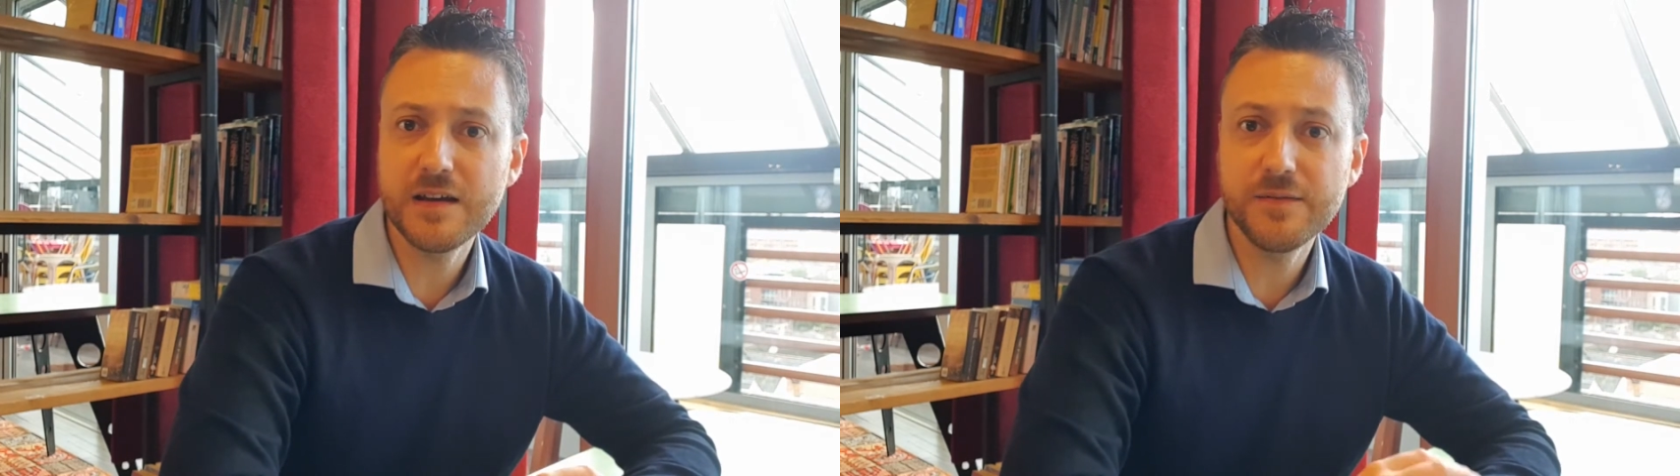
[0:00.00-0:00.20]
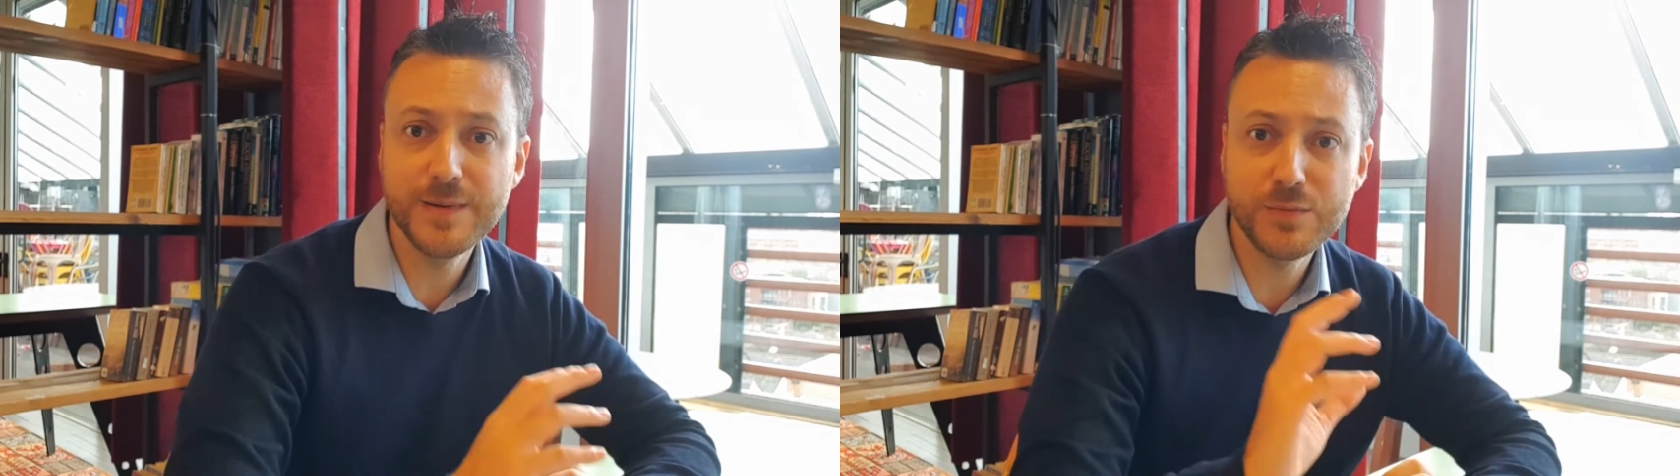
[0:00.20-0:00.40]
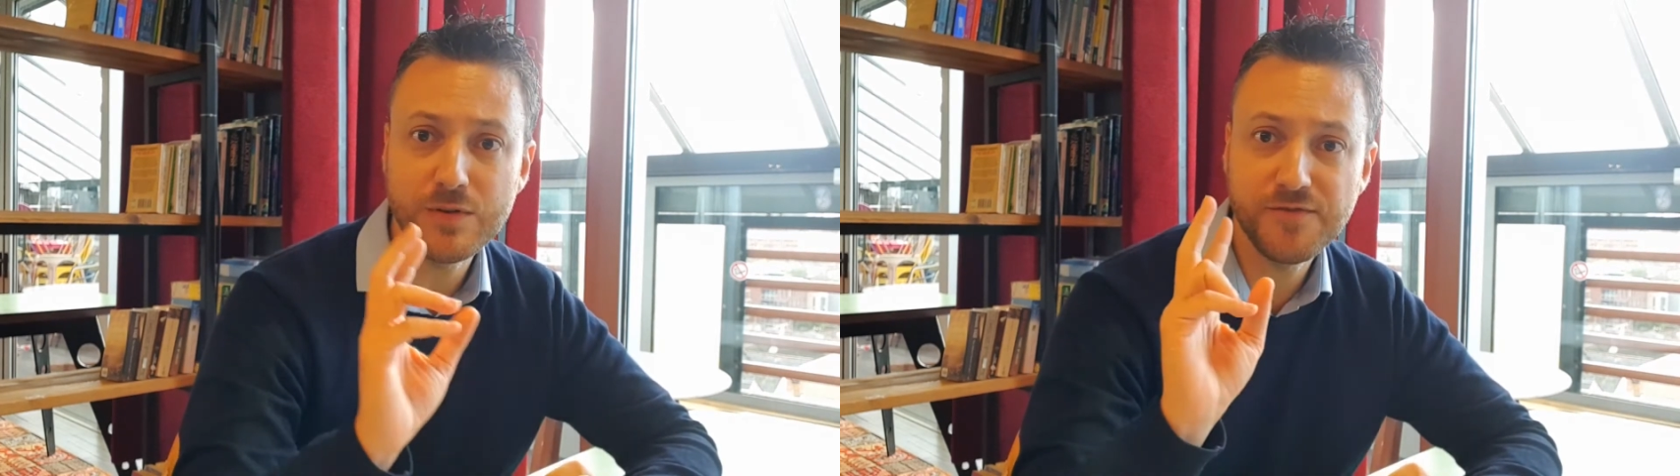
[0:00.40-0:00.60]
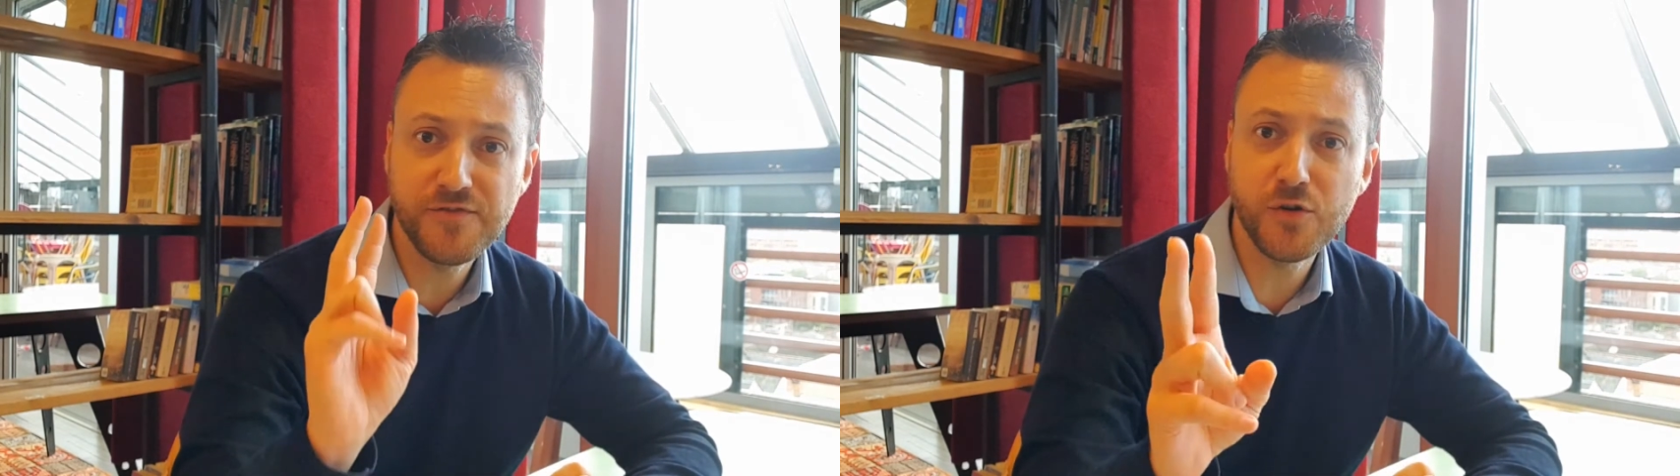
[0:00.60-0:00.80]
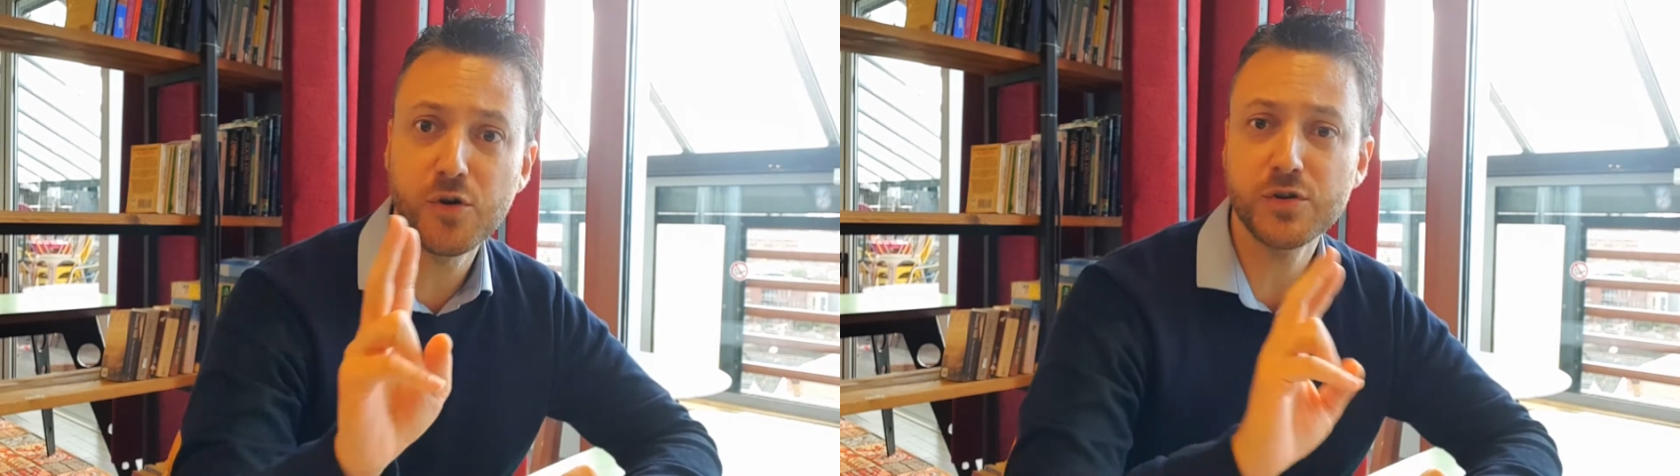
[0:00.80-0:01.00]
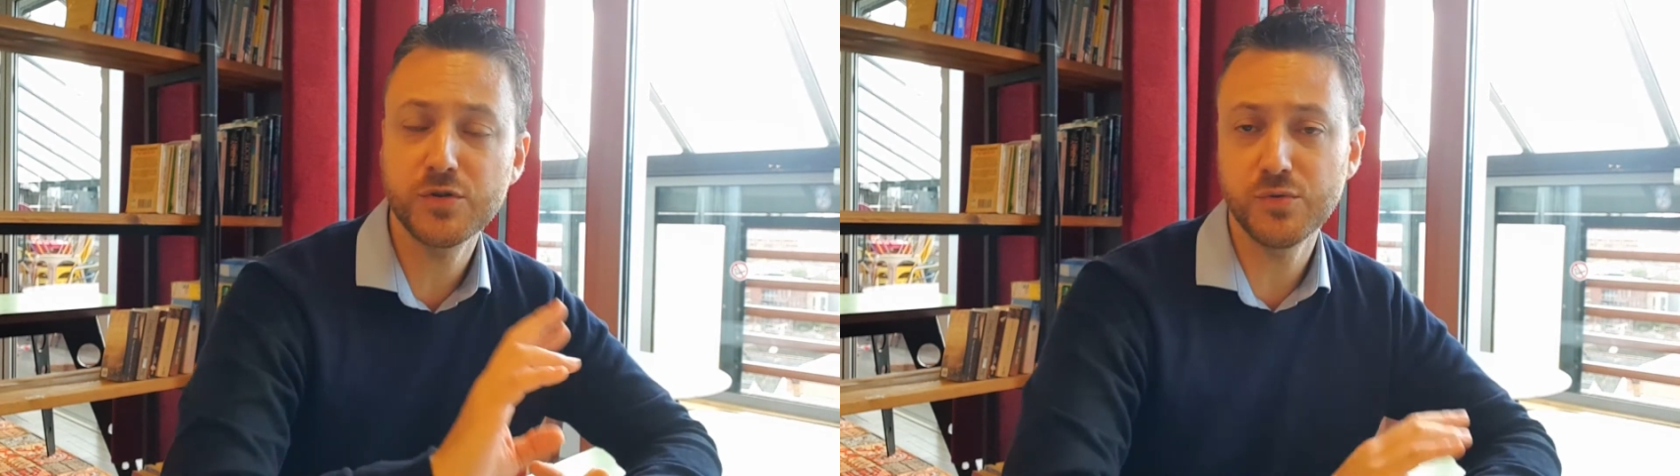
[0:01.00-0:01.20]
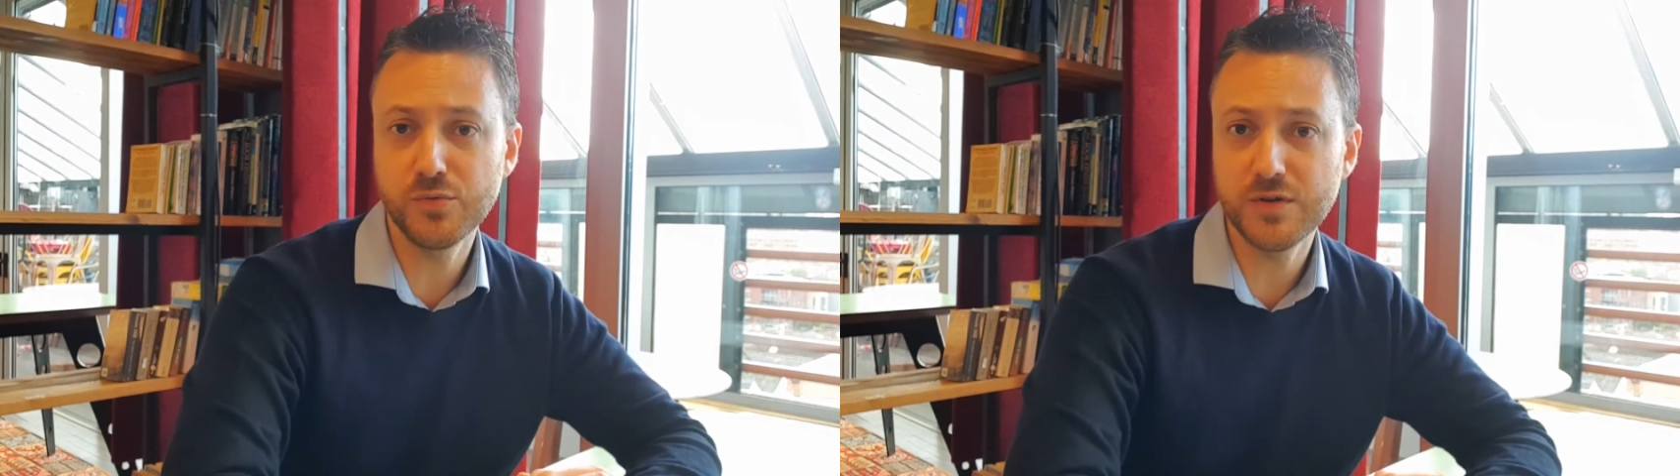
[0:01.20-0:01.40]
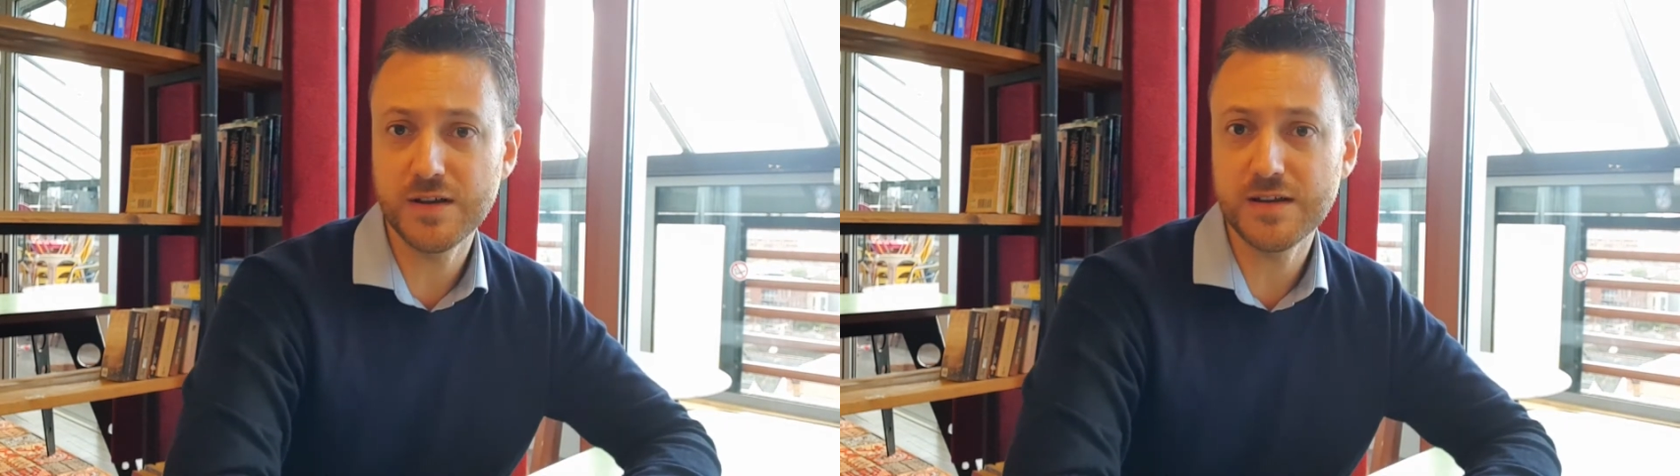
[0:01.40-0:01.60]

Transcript: between 4 to